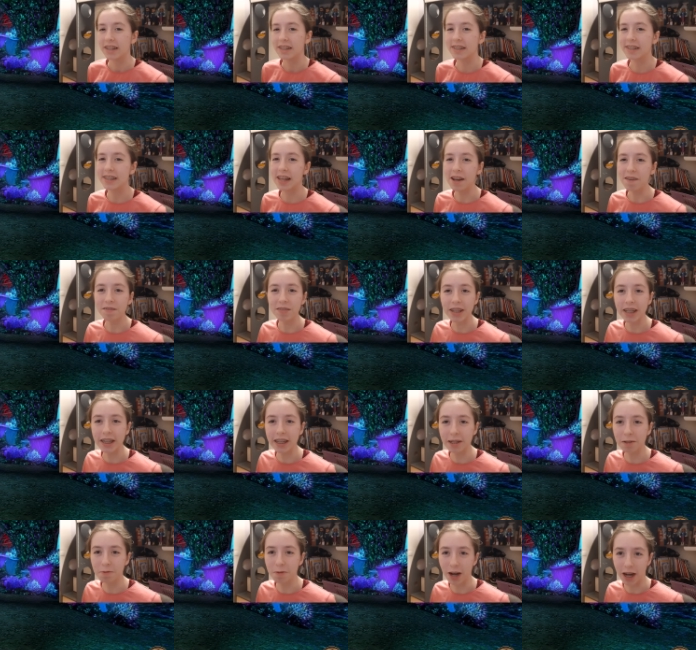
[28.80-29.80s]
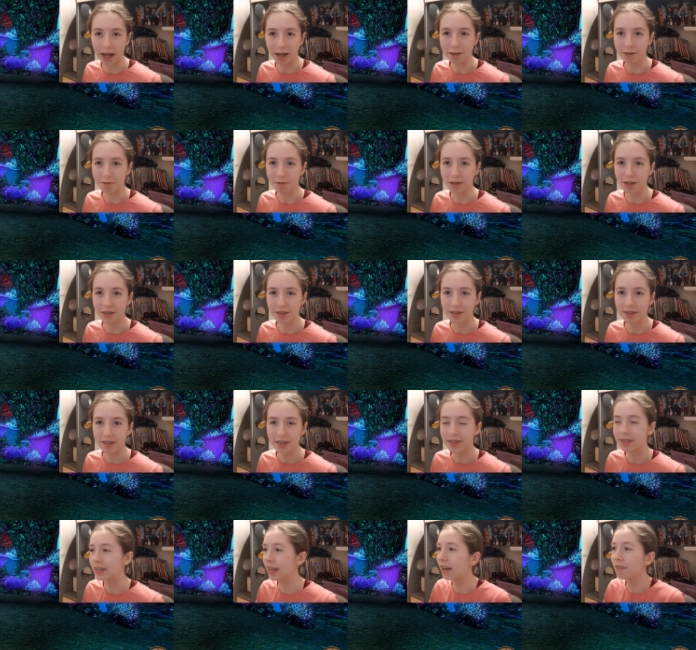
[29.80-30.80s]
something in Wild Woods.
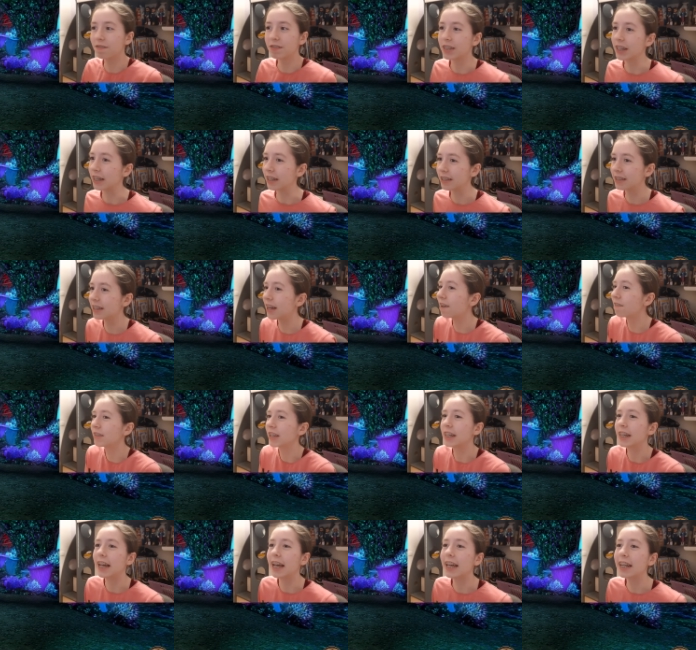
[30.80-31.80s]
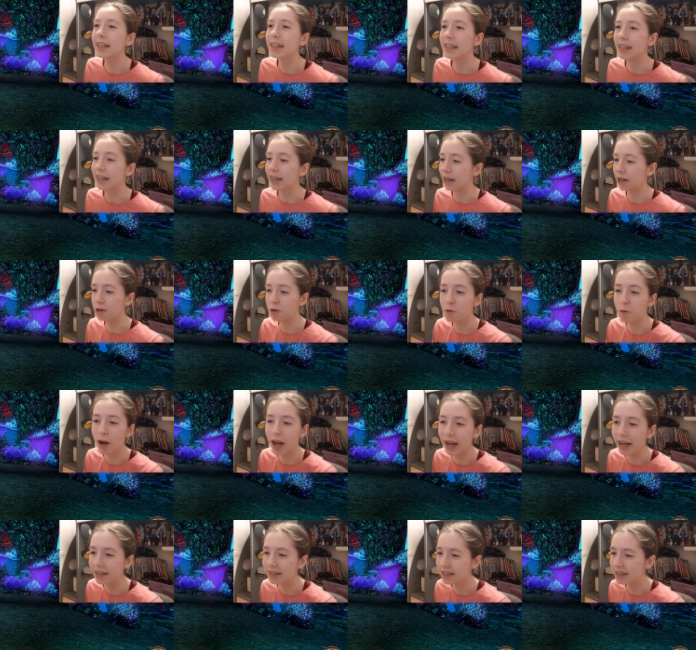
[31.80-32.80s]
Something, something, anything, a
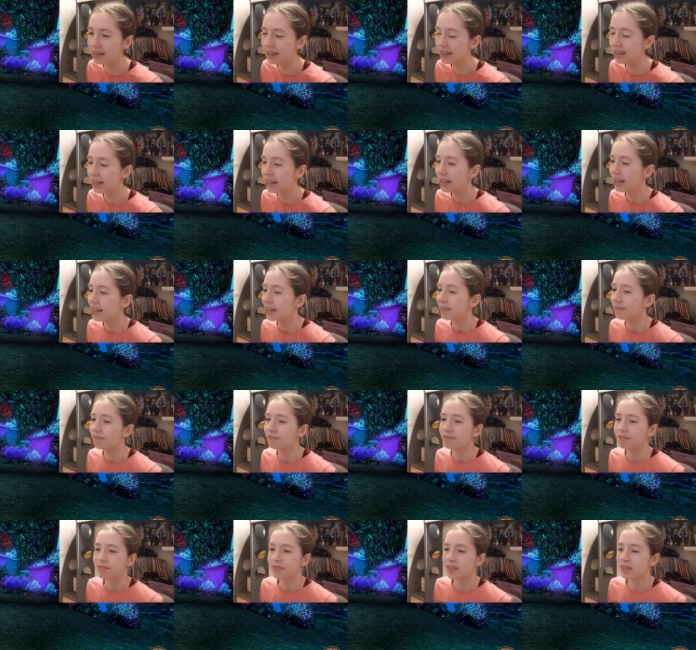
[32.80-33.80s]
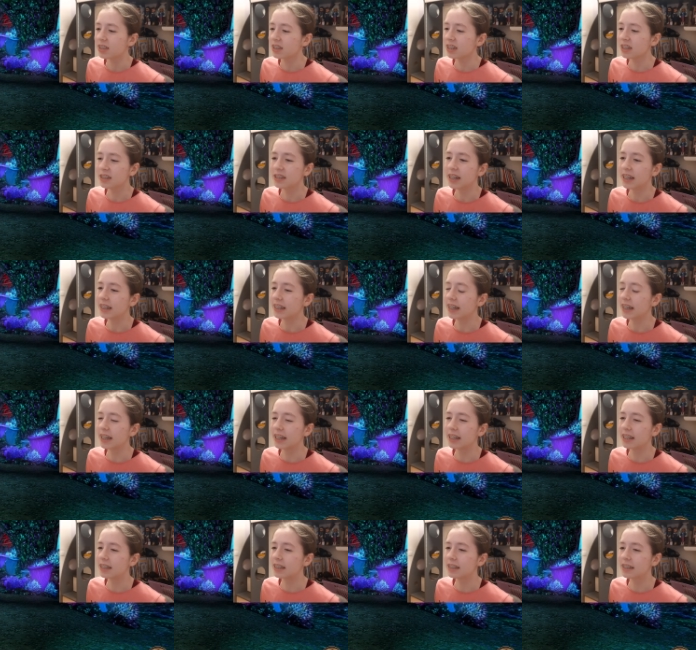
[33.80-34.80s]
quest, like
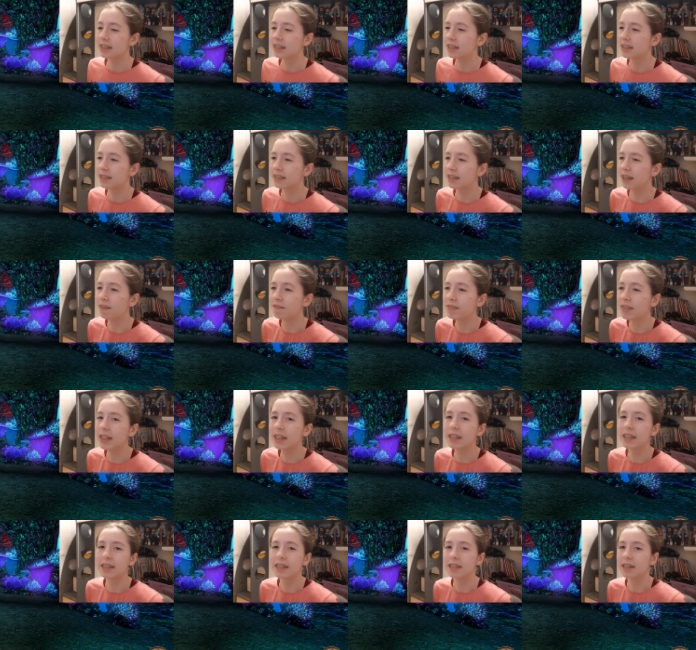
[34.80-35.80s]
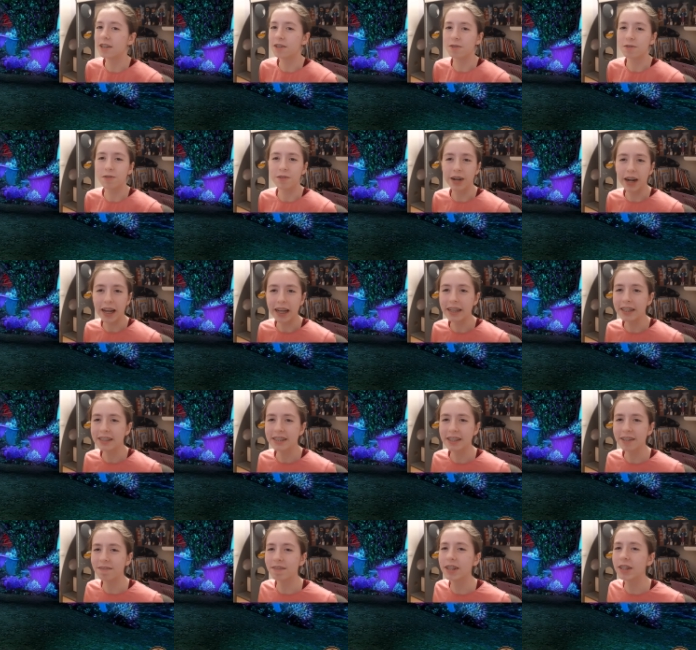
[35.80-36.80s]
uh, something, a race,
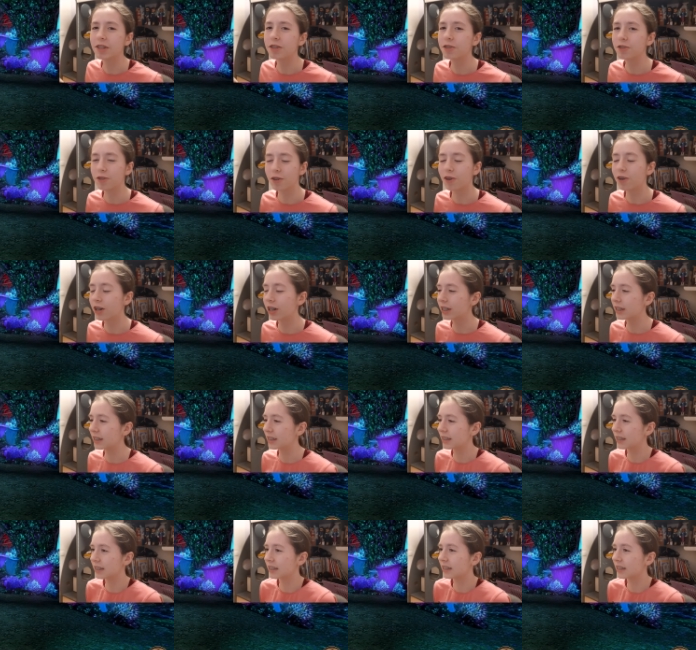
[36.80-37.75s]
something short,